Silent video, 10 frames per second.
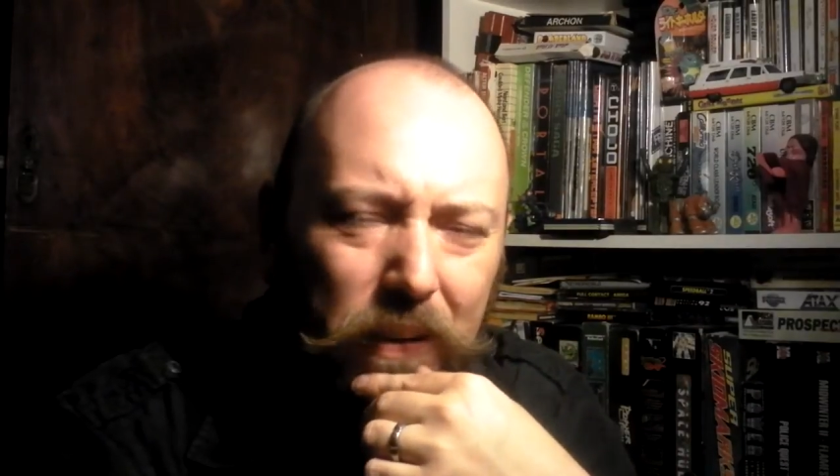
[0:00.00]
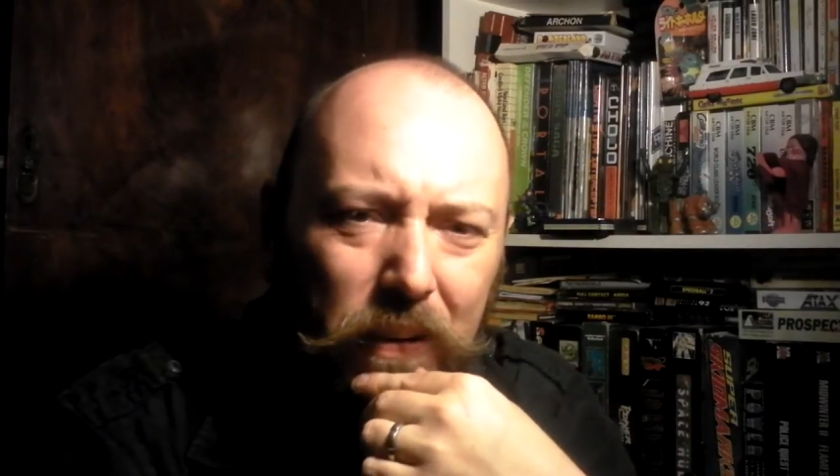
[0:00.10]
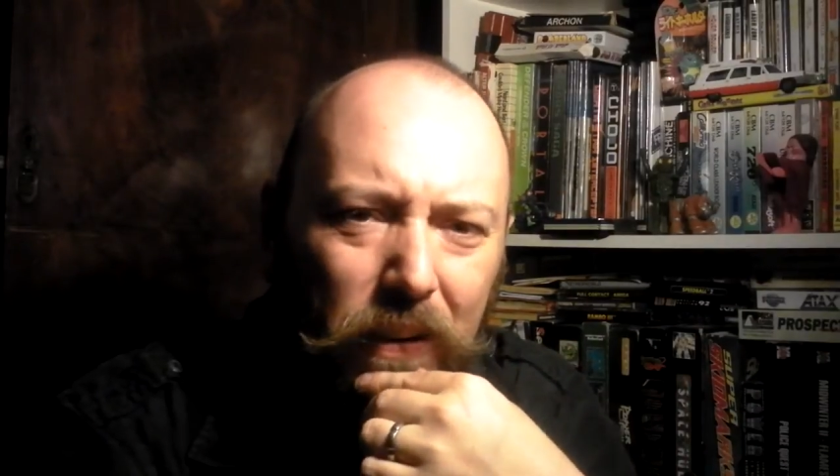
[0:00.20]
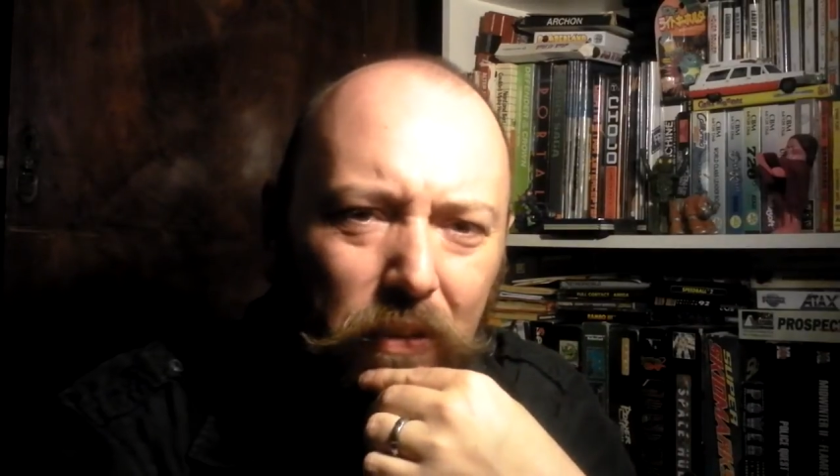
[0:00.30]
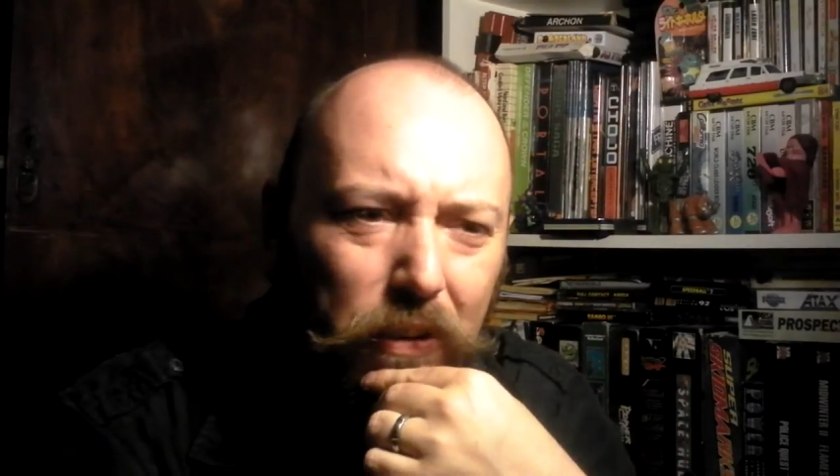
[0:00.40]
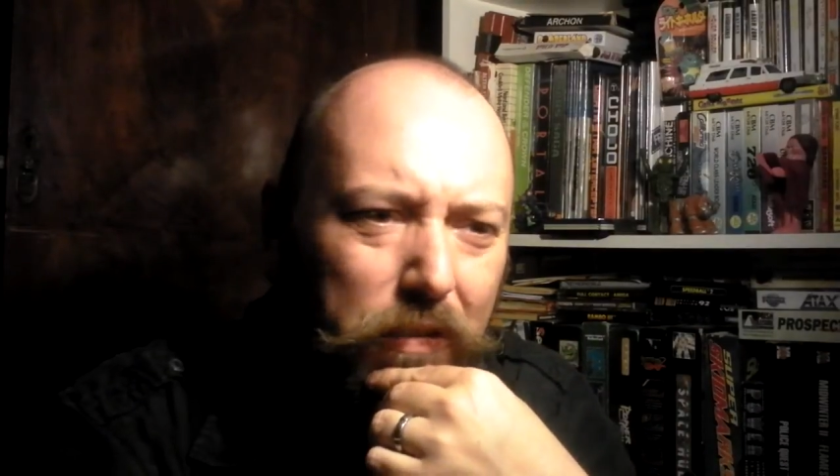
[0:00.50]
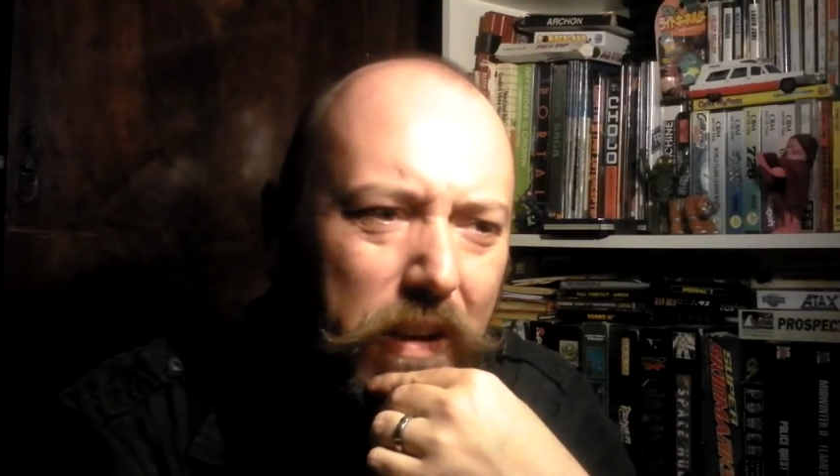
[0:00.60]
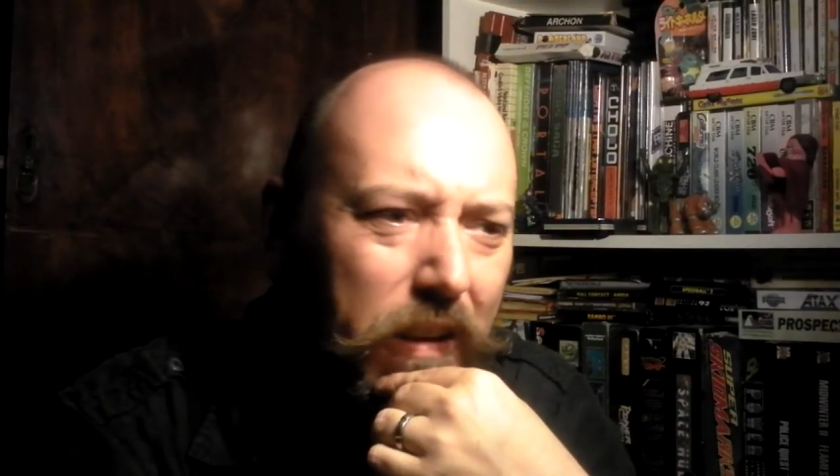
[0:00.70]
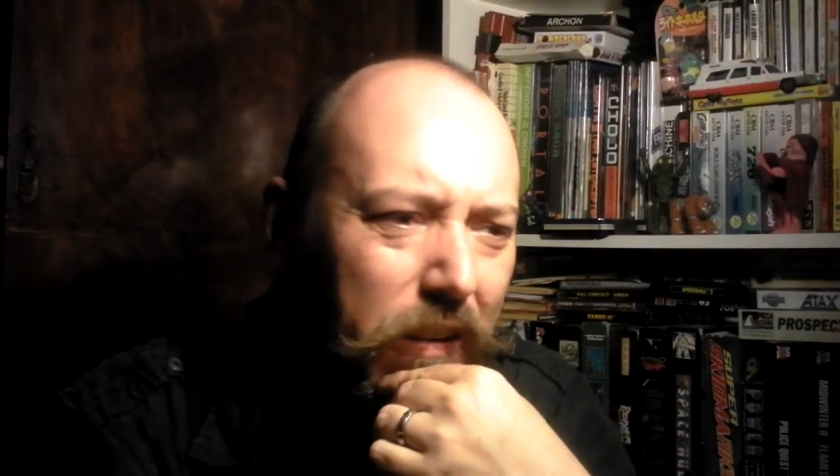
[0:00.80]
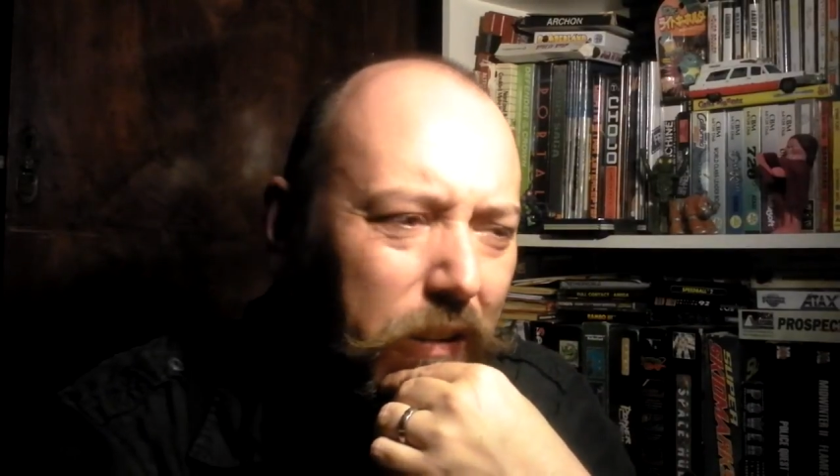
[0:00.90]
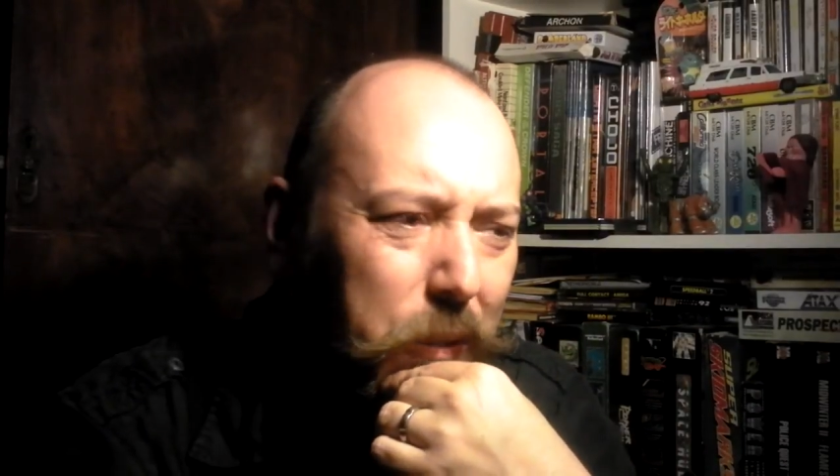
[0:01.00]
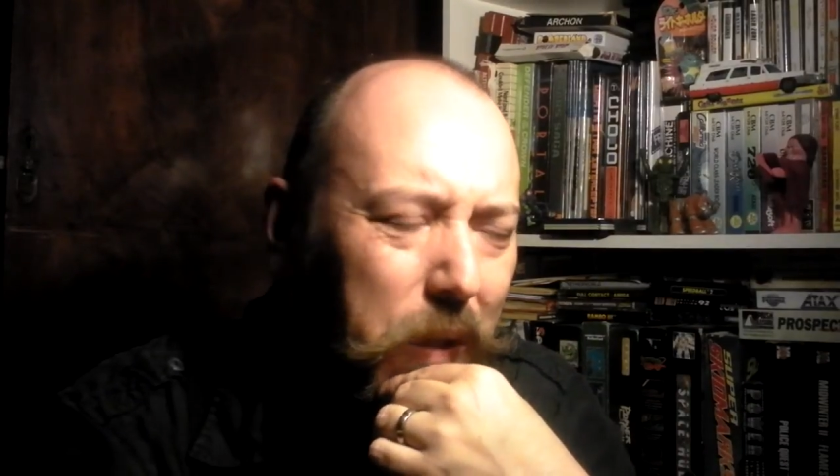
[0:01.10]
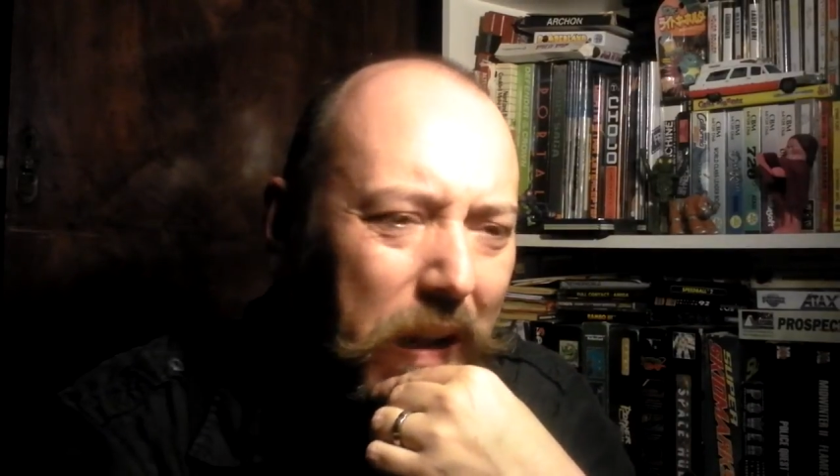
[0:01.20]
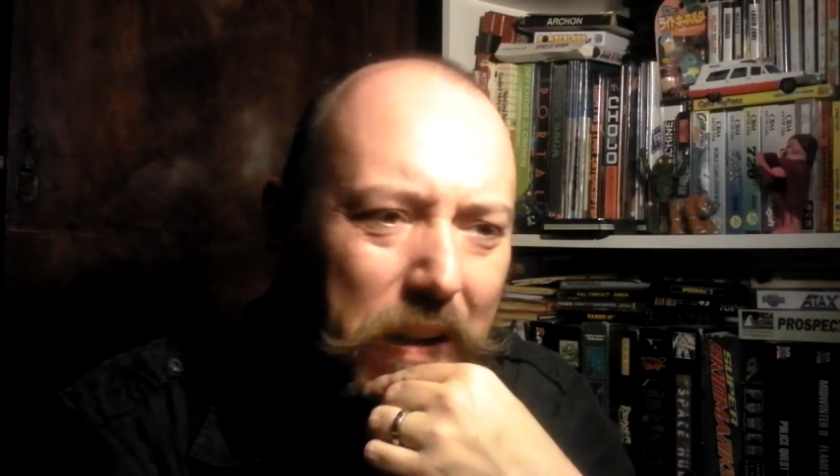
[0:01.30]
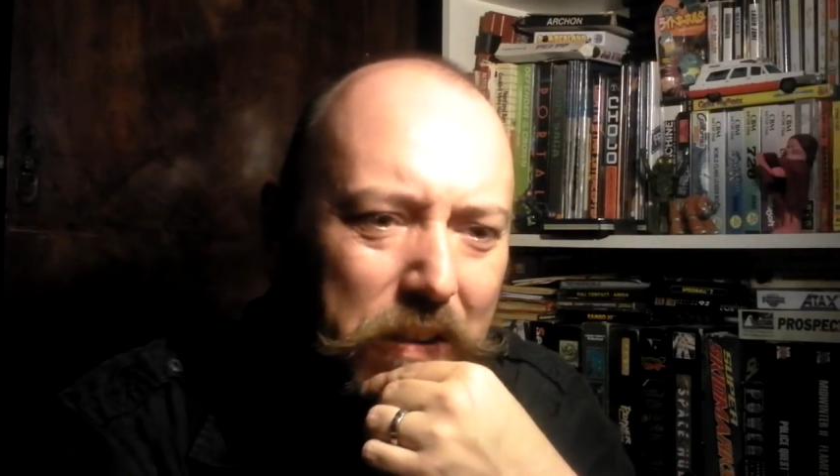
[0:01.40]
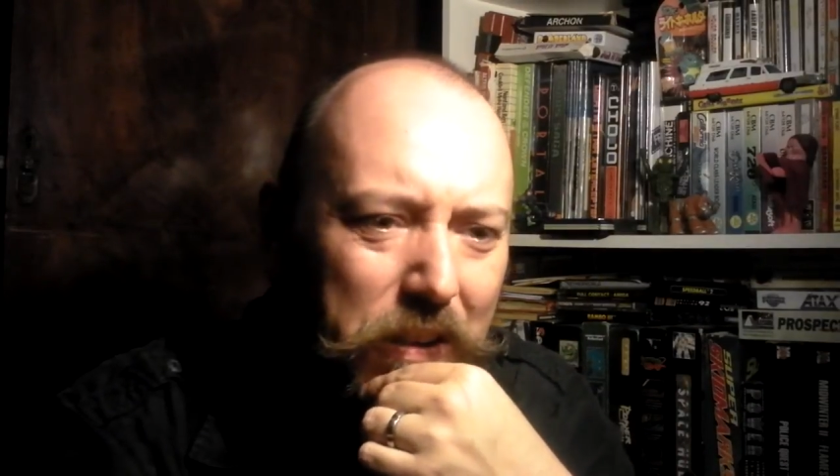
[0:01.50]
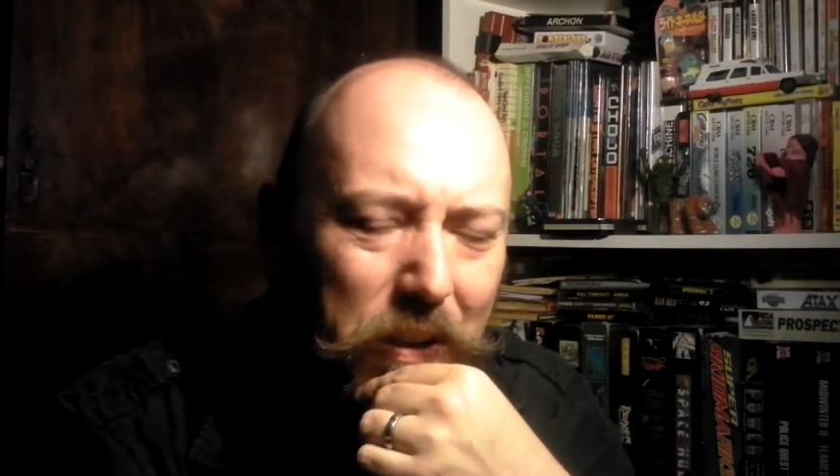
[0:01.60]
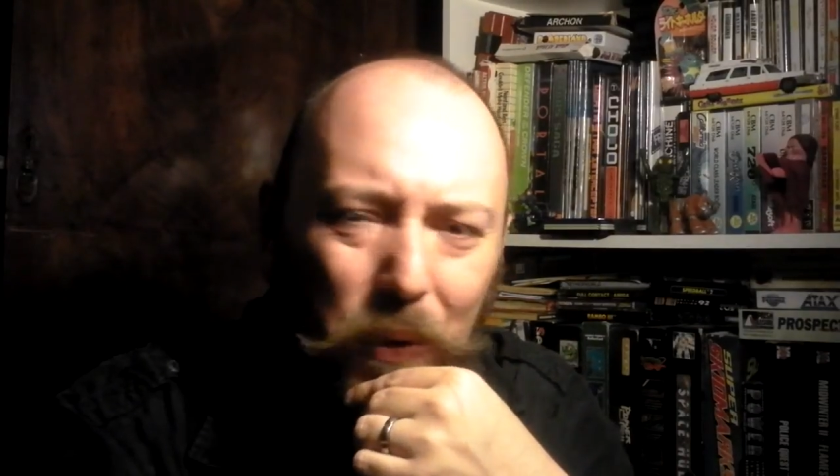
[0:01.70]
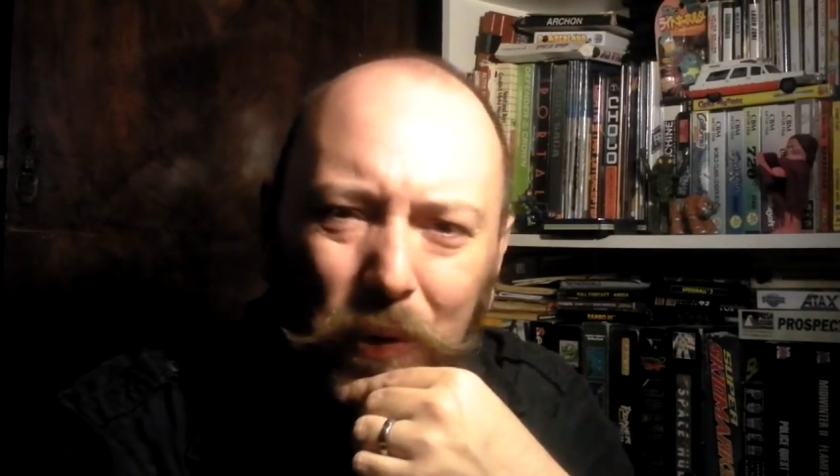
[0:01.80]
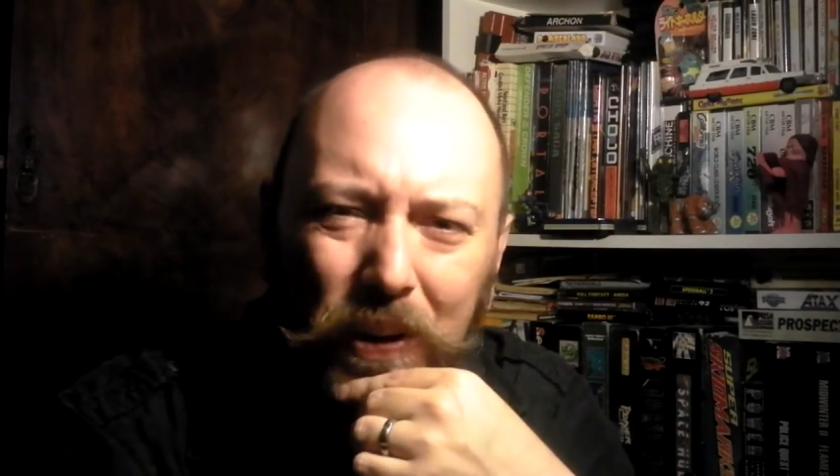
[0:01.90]
I don't have the strength or
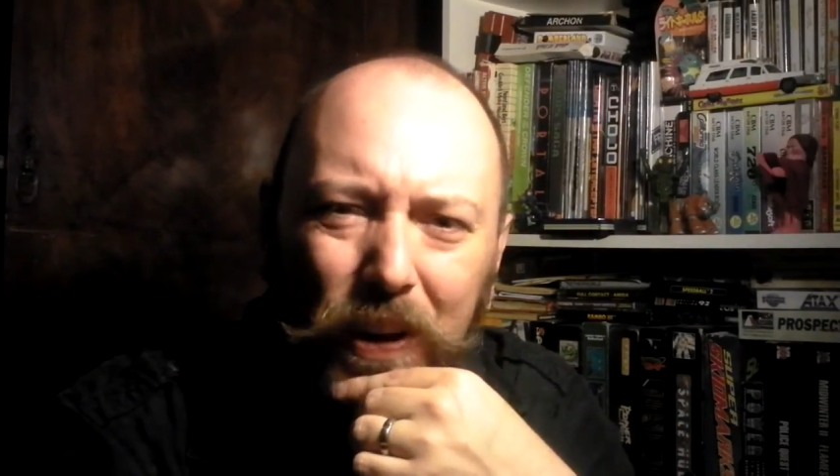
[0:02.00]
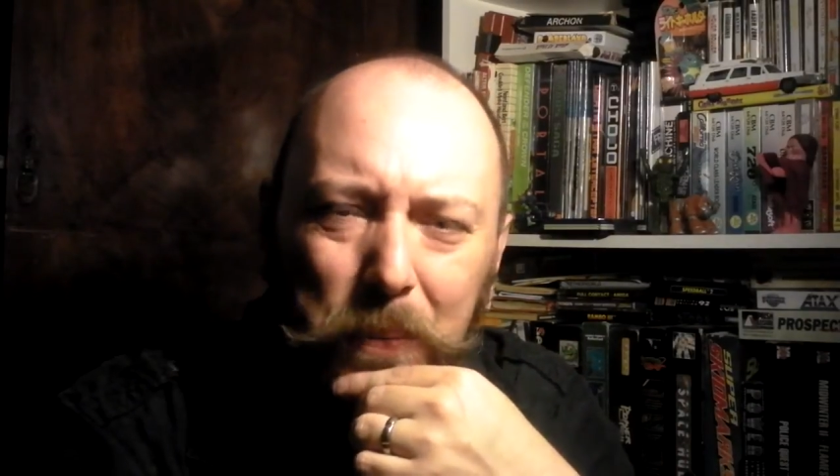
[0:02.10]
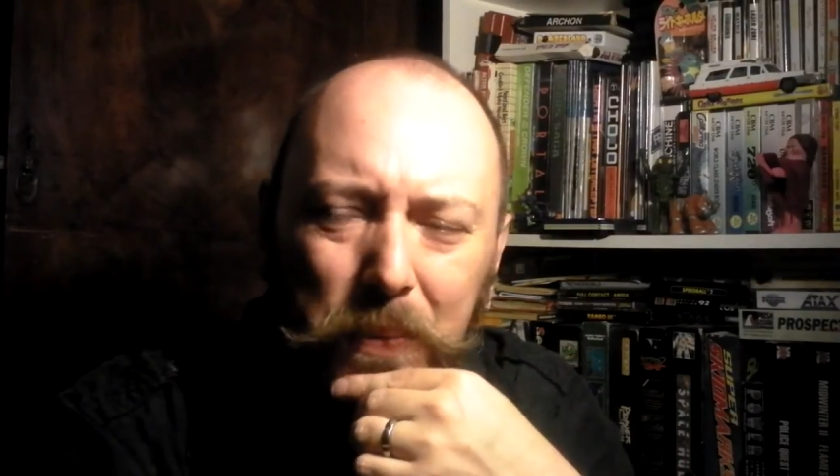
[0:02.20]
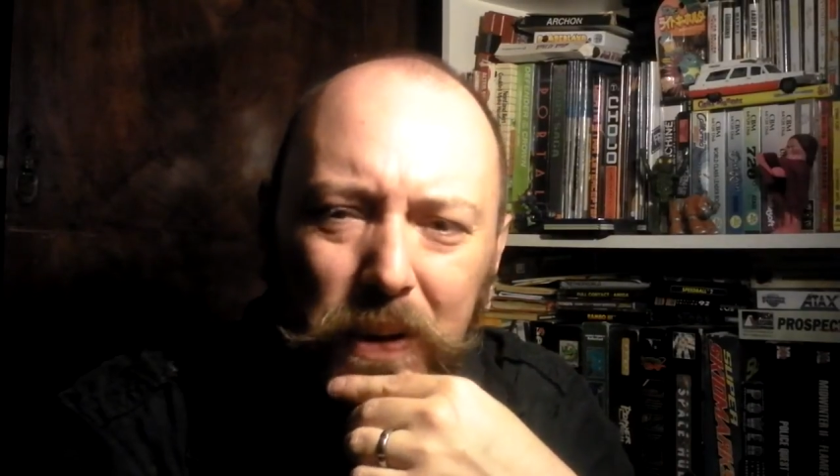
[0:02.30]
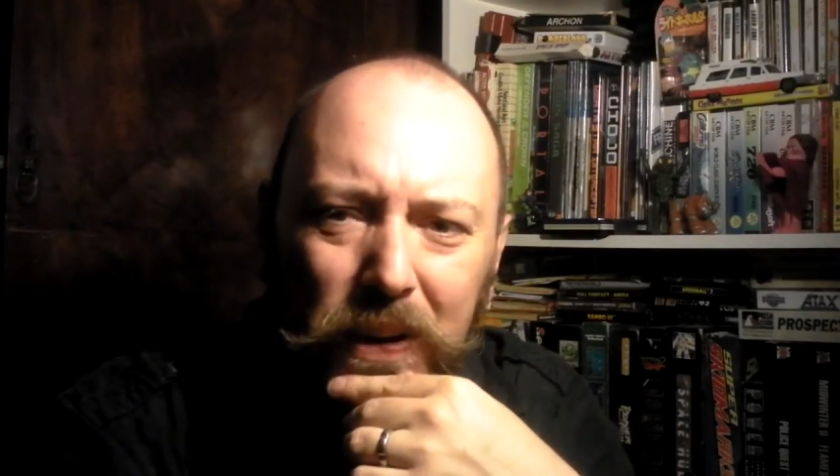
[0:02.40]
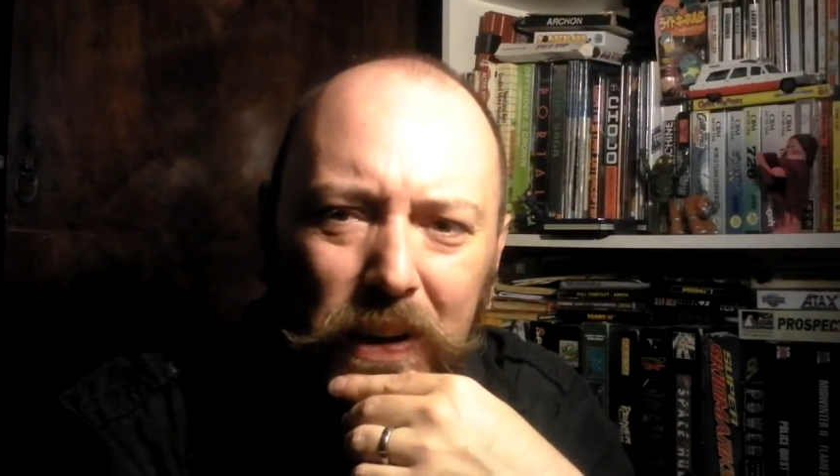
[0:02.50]
energy or time